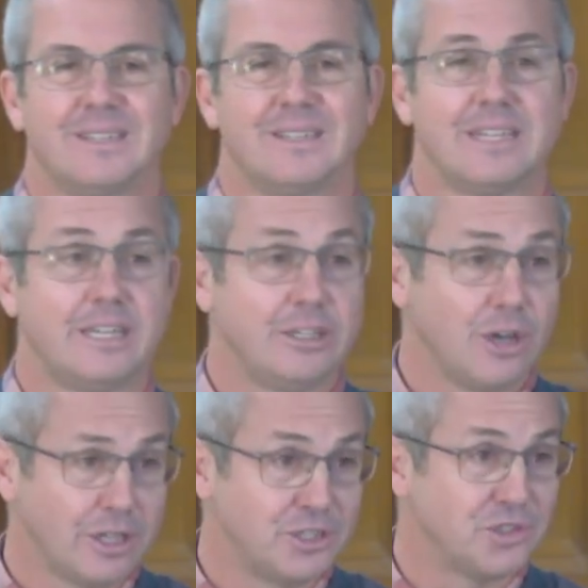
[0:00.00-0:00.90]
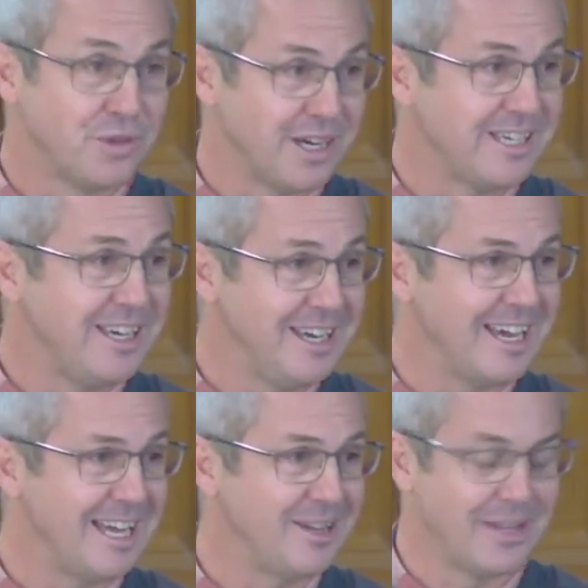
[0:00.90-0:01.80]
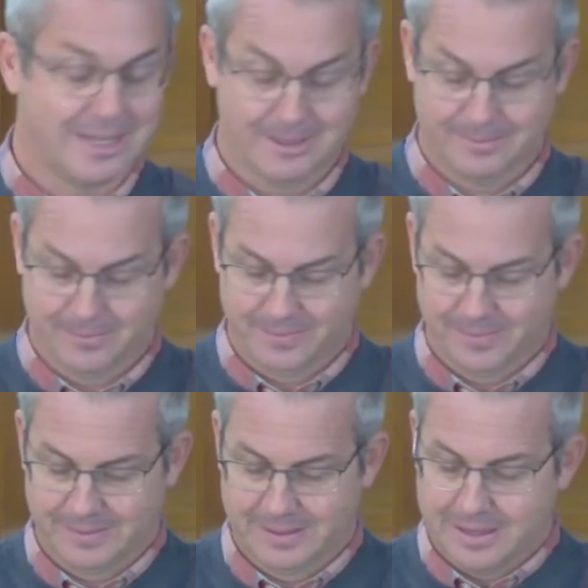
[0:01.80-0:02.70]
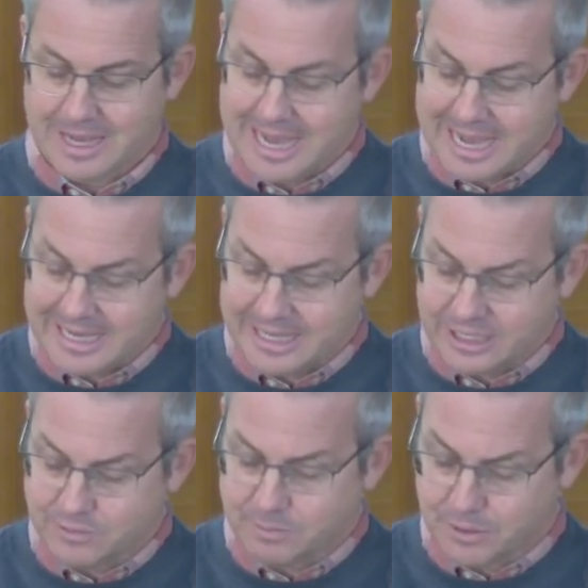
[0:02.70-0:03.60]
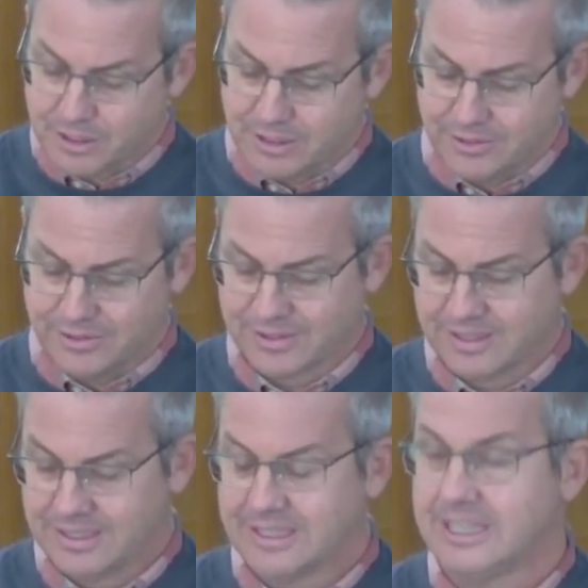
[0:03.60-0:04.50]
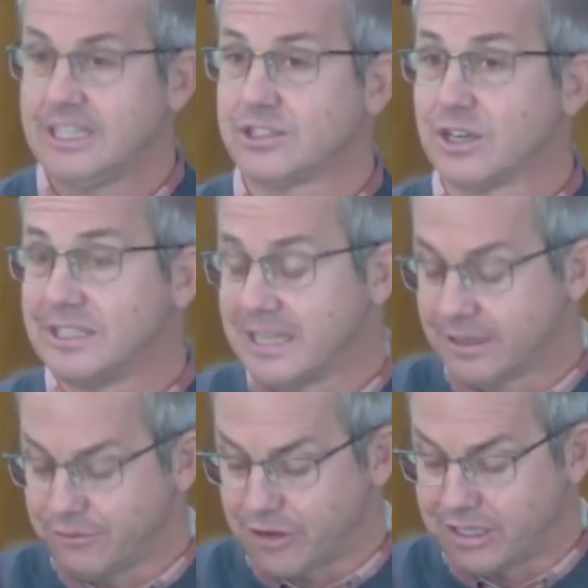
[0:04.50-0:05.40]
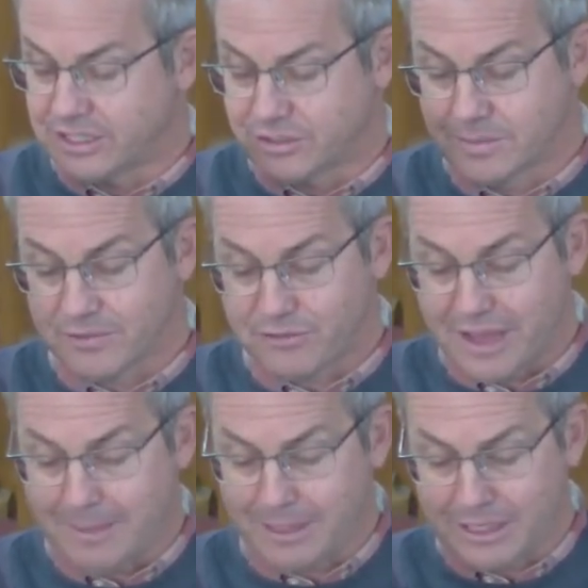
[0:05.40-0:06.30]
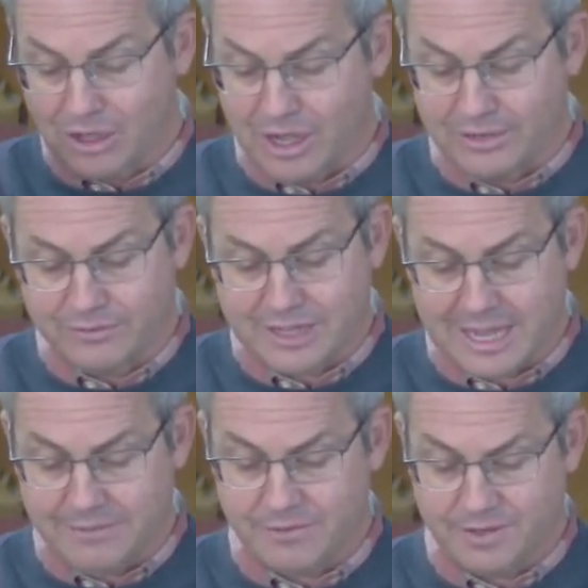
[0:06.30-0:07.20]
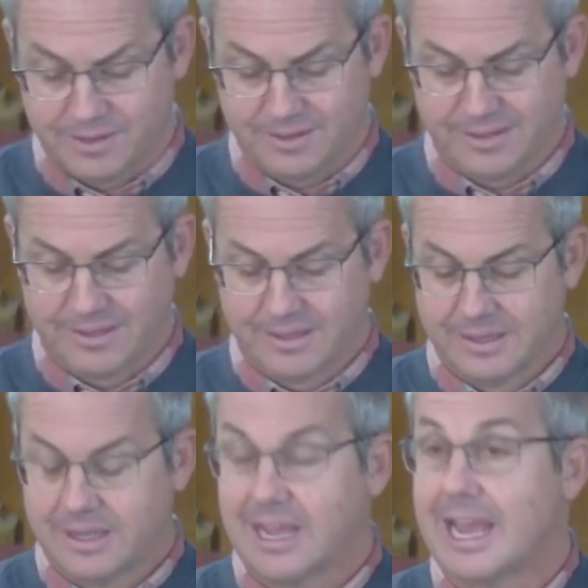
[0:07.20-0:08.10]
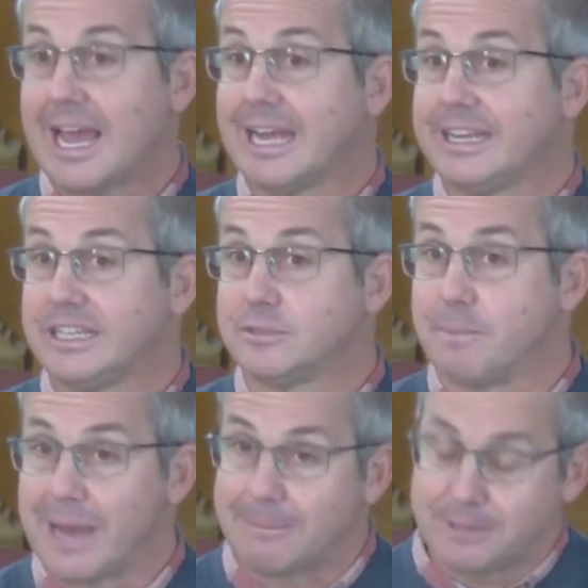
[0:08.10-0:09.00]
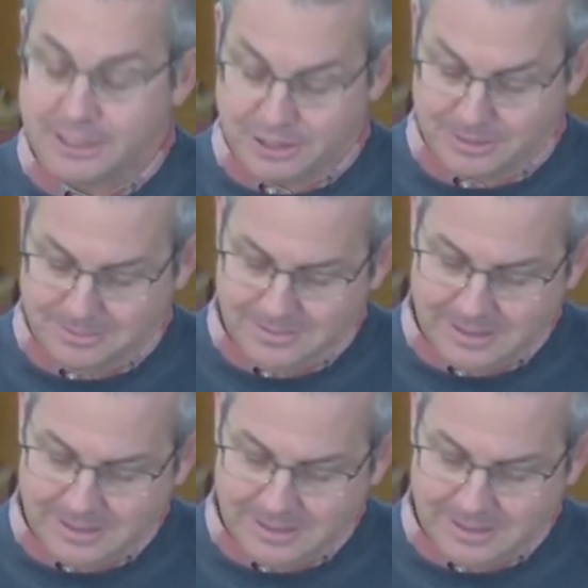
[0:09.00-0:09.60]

they'd acknowledged the right king, hadn't they? At his birth, he's identified as from the family line of David. At his baptism,